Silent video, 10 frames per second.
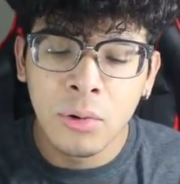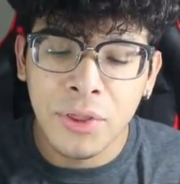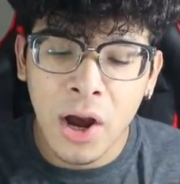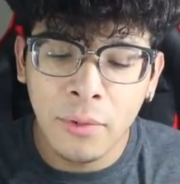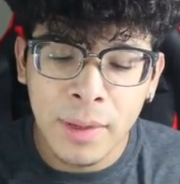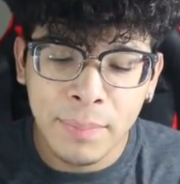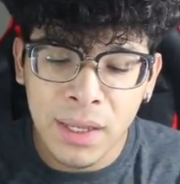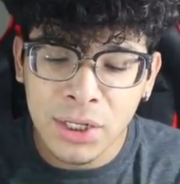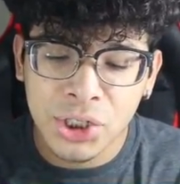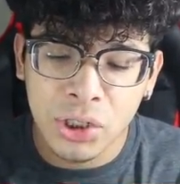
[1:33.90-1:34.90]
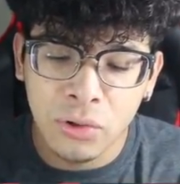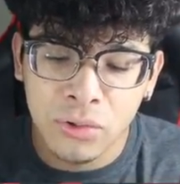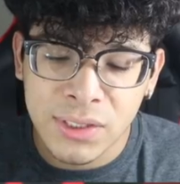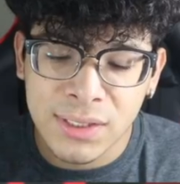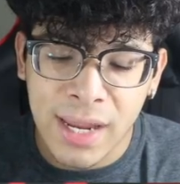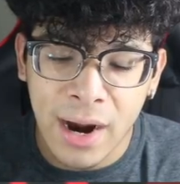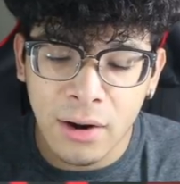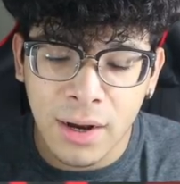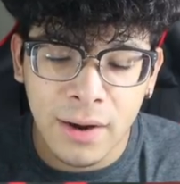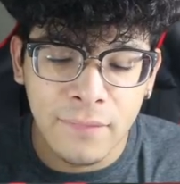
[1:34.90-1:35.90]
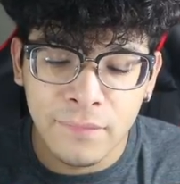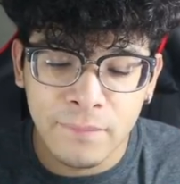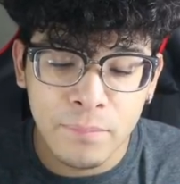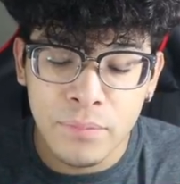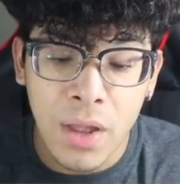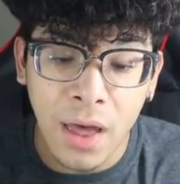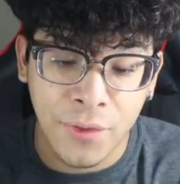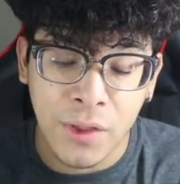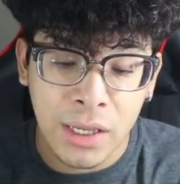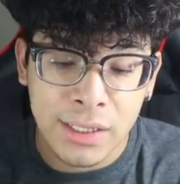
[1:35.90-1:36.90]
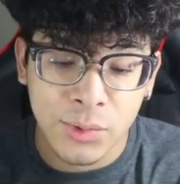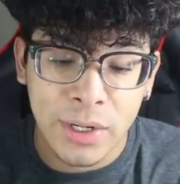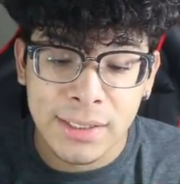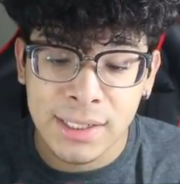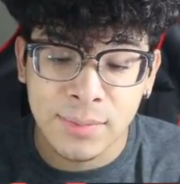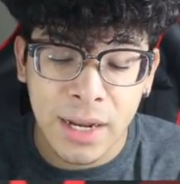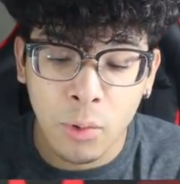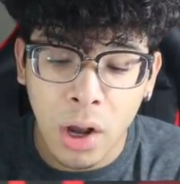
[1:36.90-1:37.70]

With the homie Pikachu scared of nothing is what it seems like.